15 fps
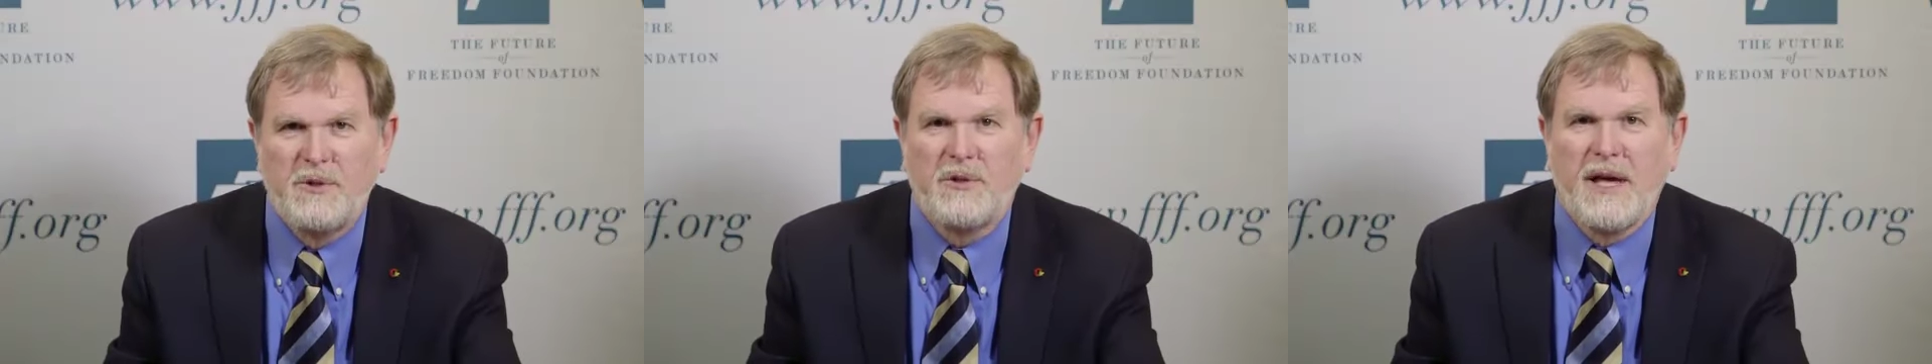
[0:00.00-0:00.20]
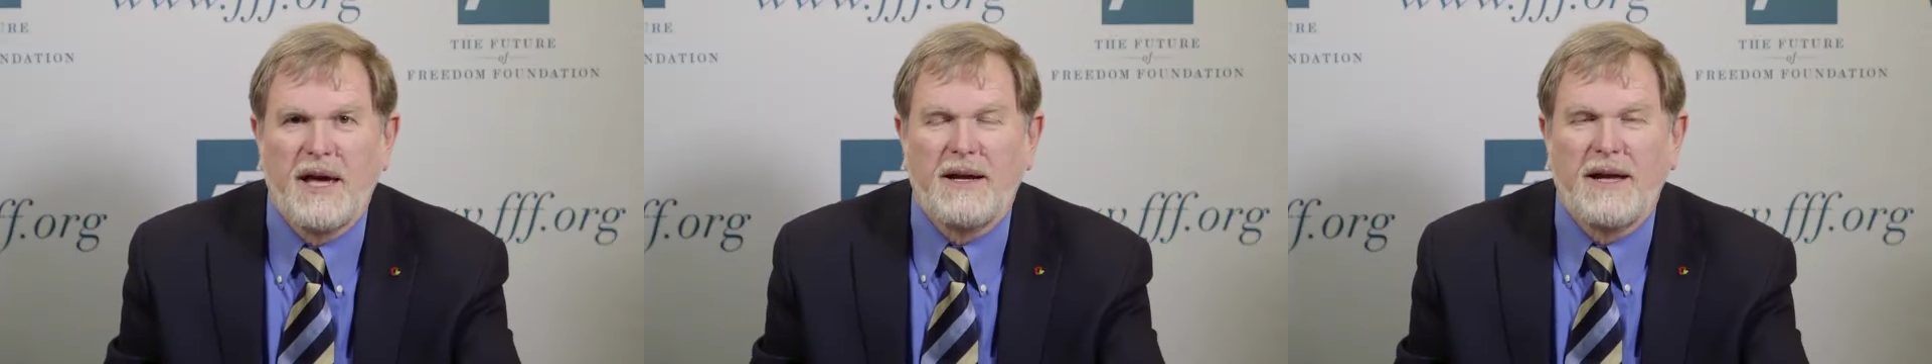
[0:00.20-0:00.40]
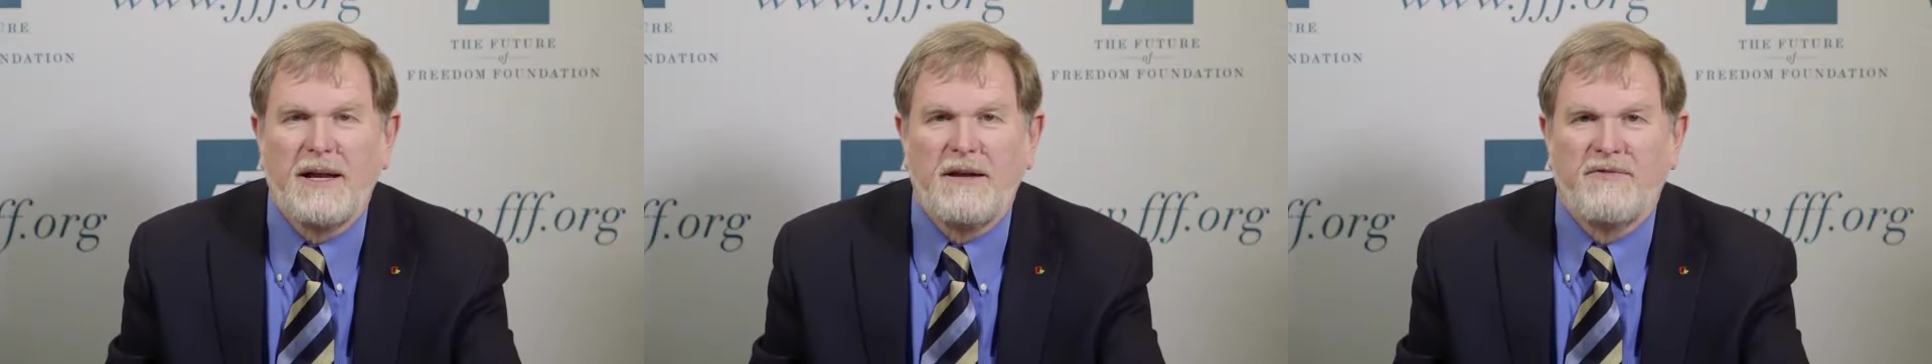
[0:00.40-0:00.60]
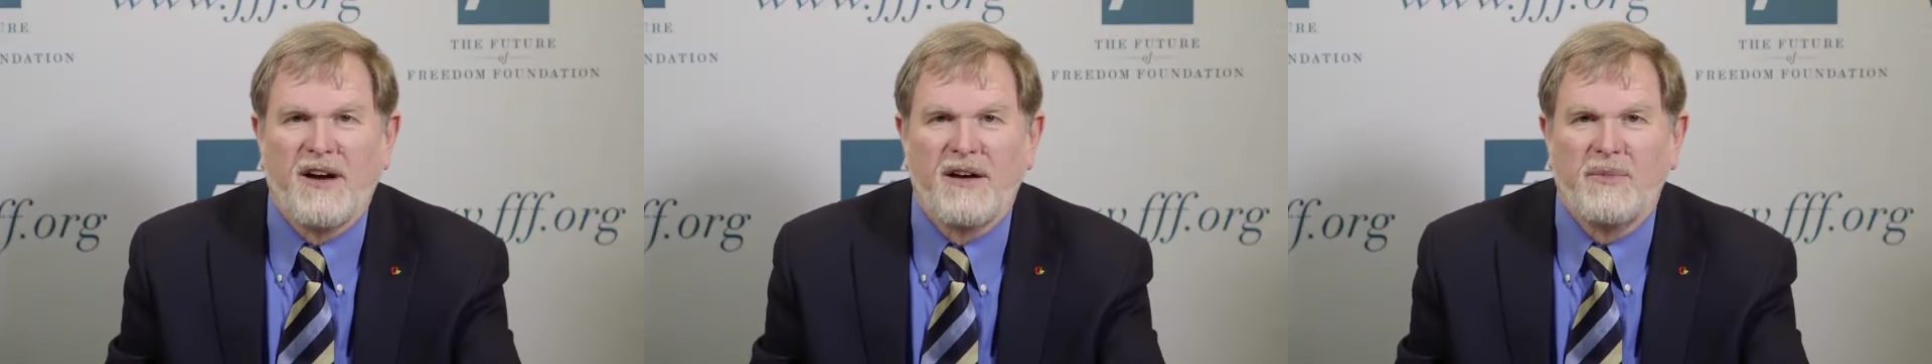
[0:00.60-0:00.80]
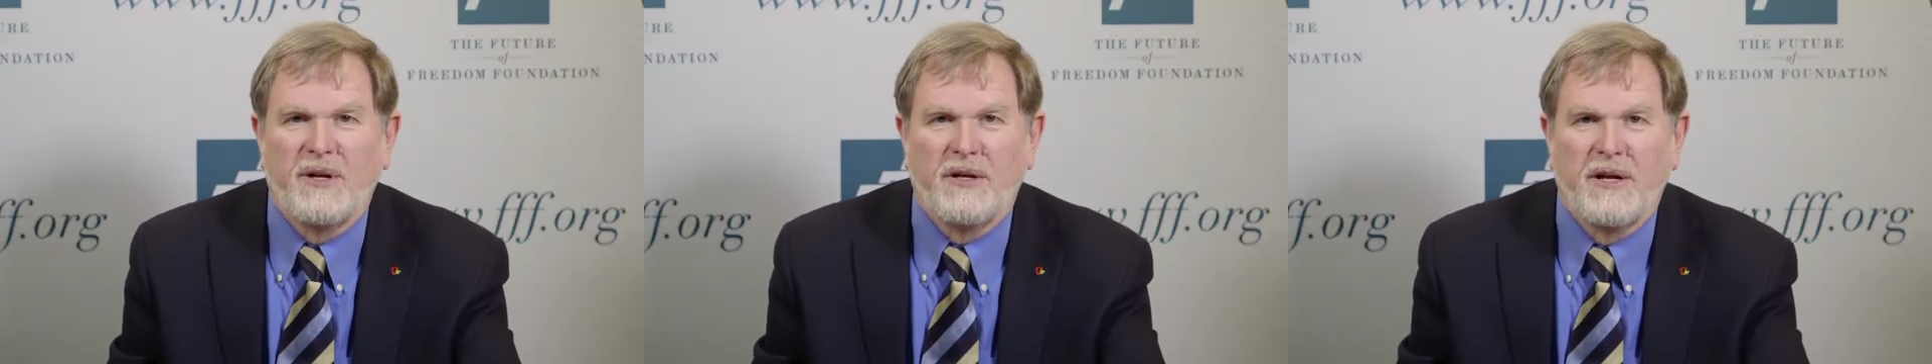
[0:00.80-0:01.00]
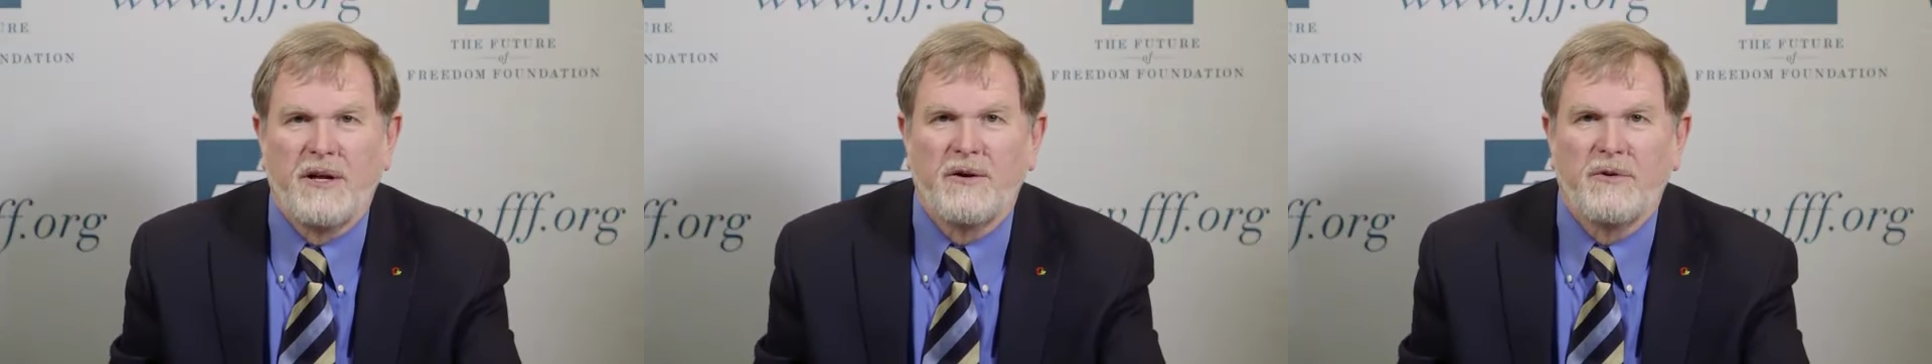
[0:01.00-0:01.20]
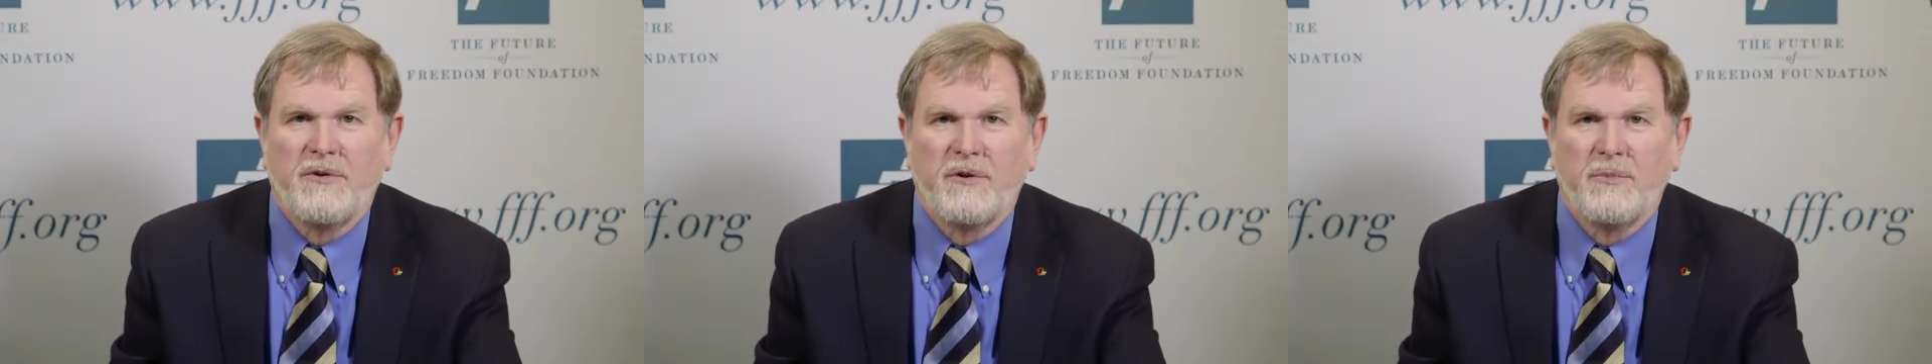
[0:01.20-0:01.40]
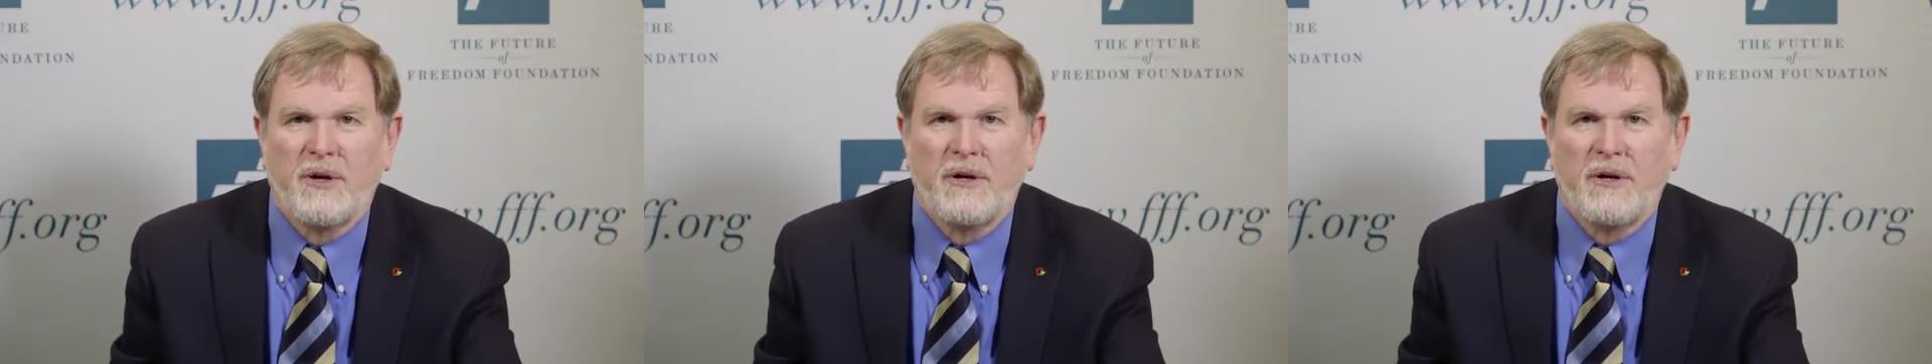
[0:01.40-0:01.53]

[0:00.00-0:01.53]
to that 85-minute interview.